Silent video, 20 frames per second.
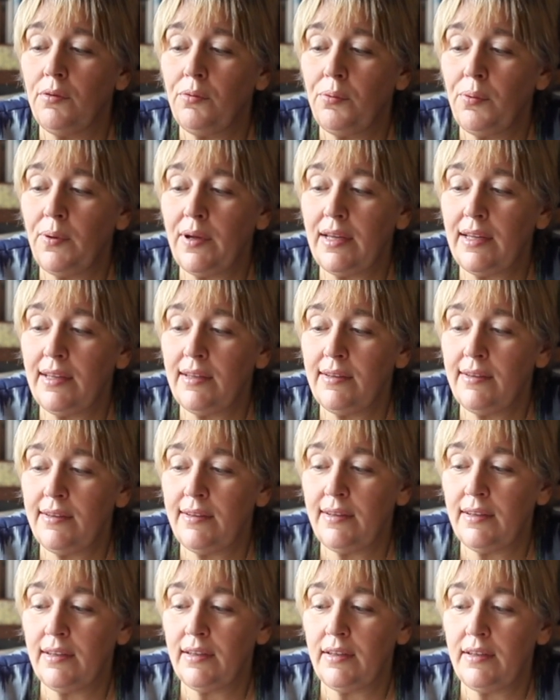
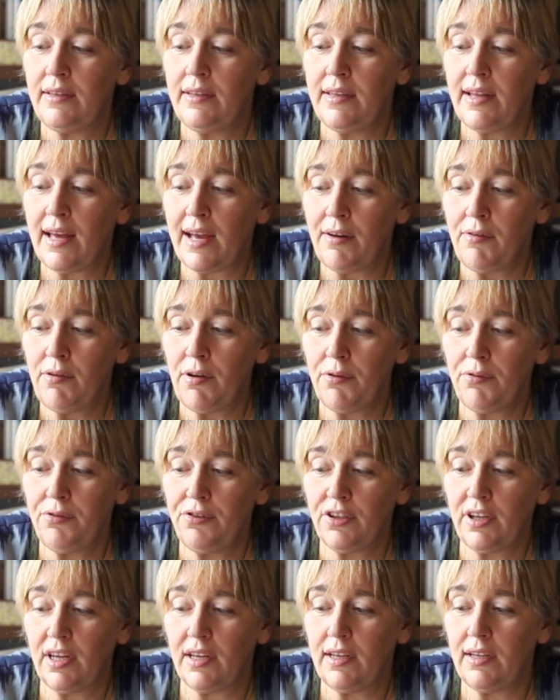with narrow
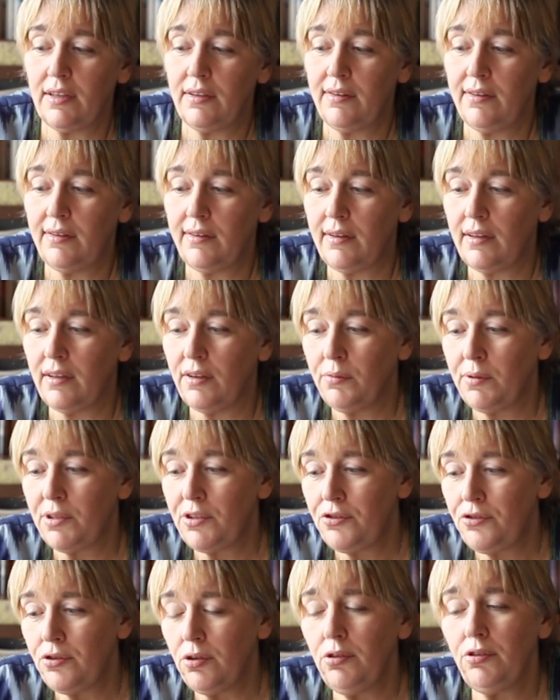skirts,
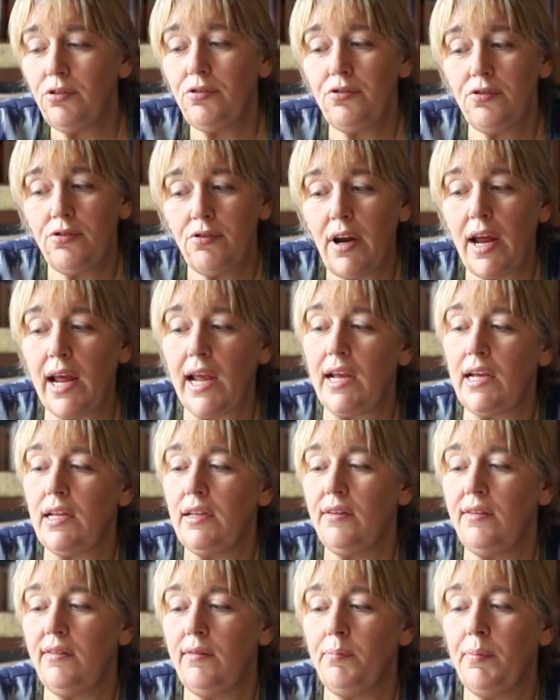with short
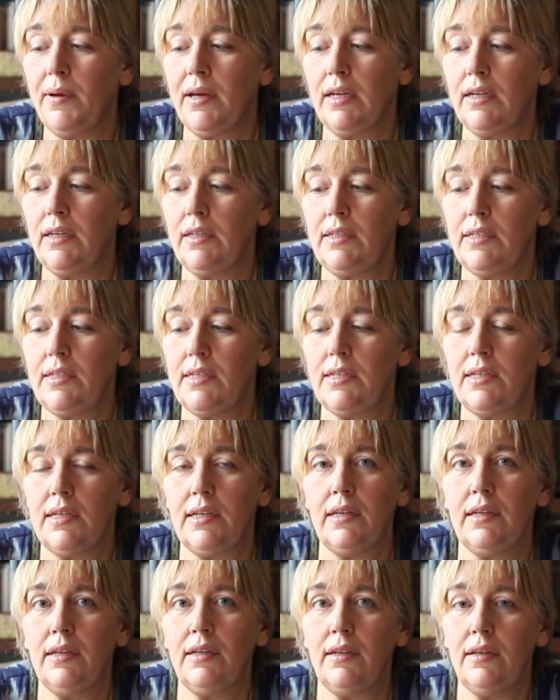trains, but
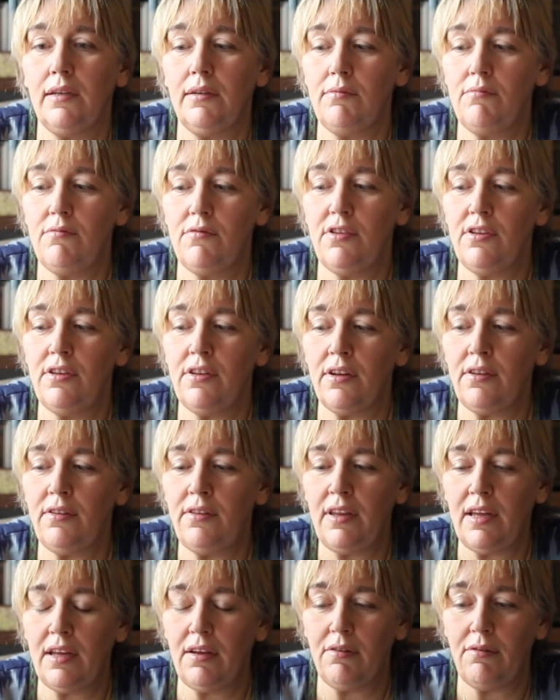
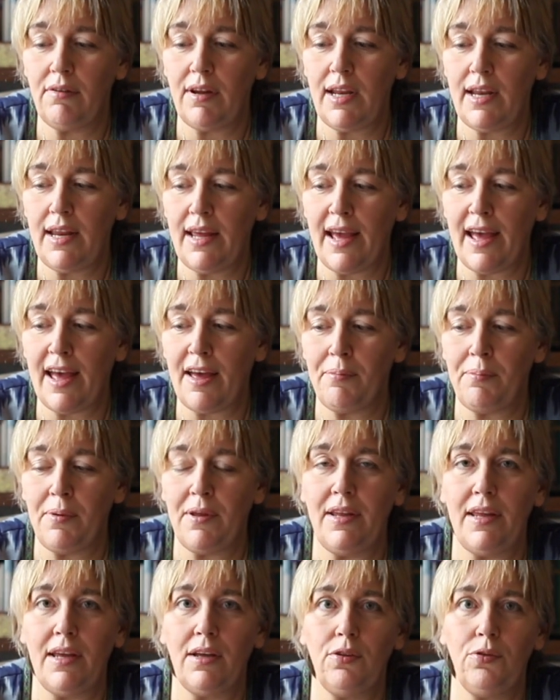nothing really
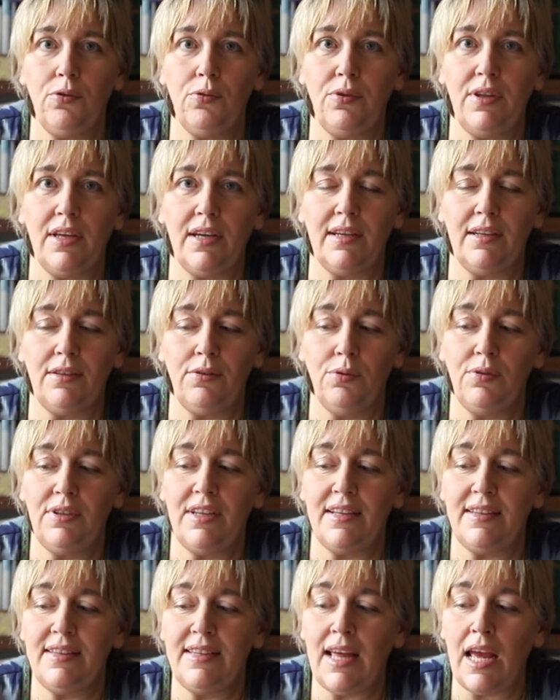happening to
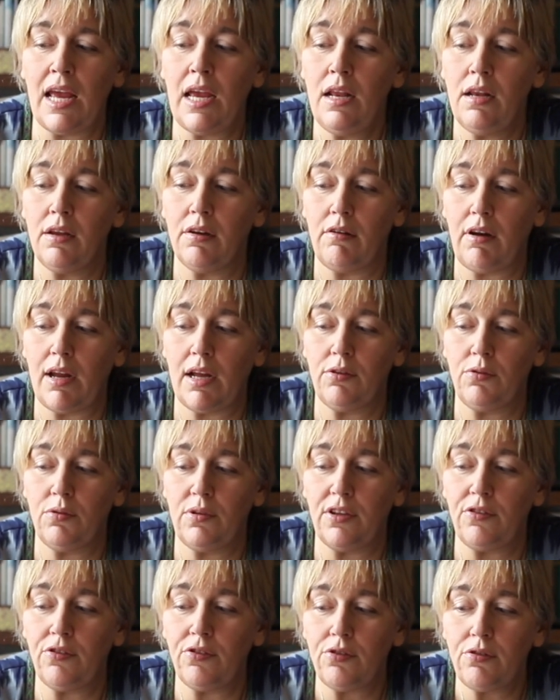the tailoring, to
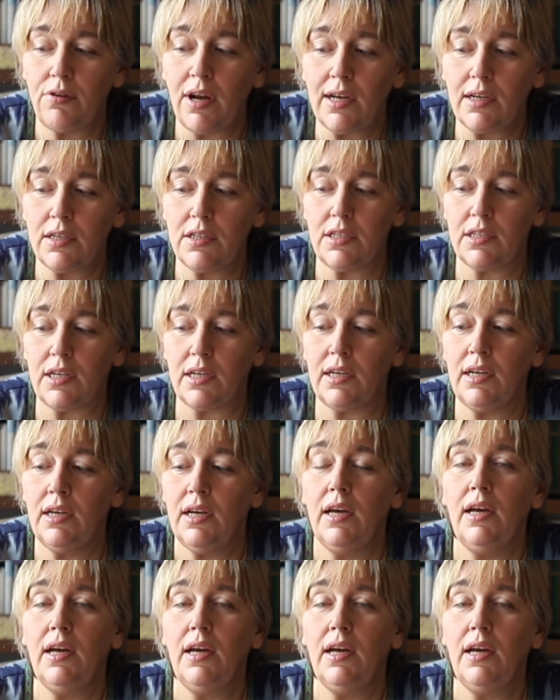the structure.